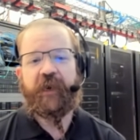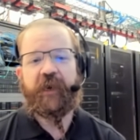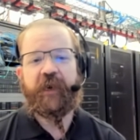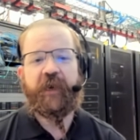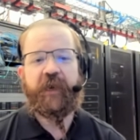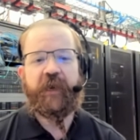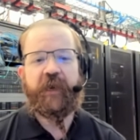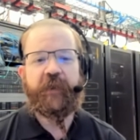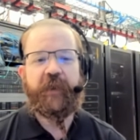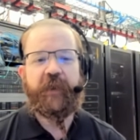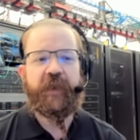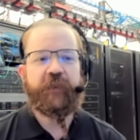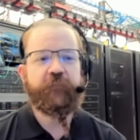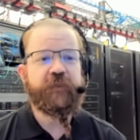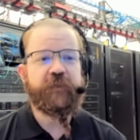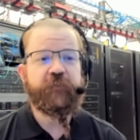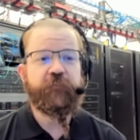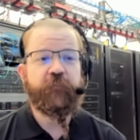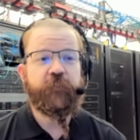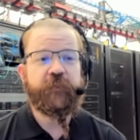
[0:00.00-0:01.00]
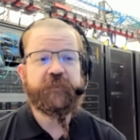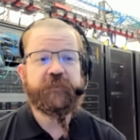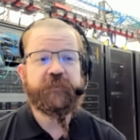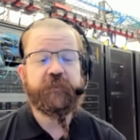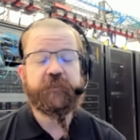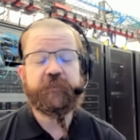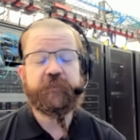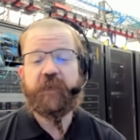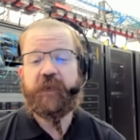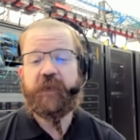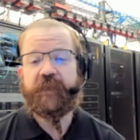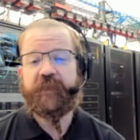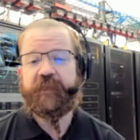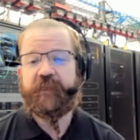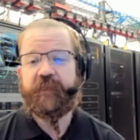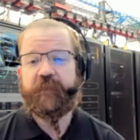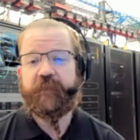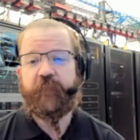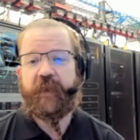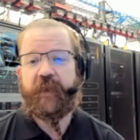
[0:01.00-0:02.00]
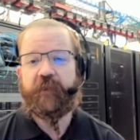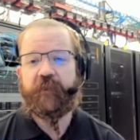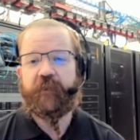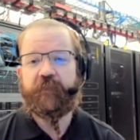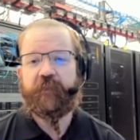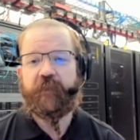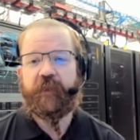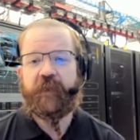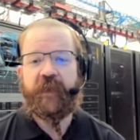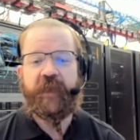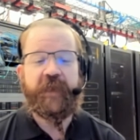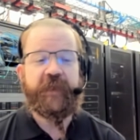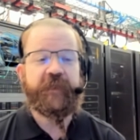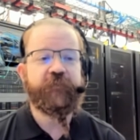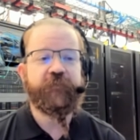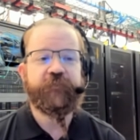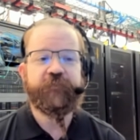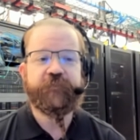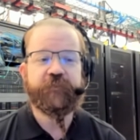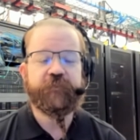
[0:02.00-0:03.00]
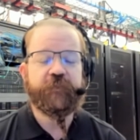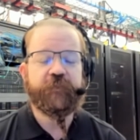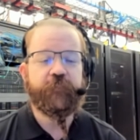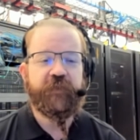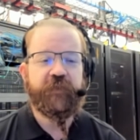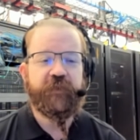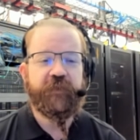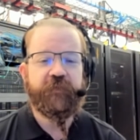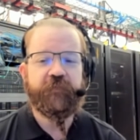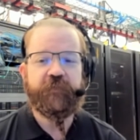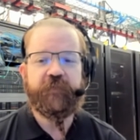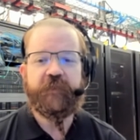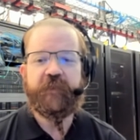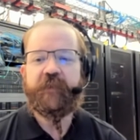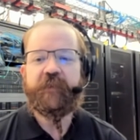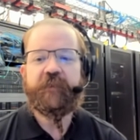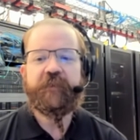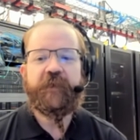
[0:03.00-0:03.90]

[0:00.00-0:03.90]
And when we start talking about end user compute,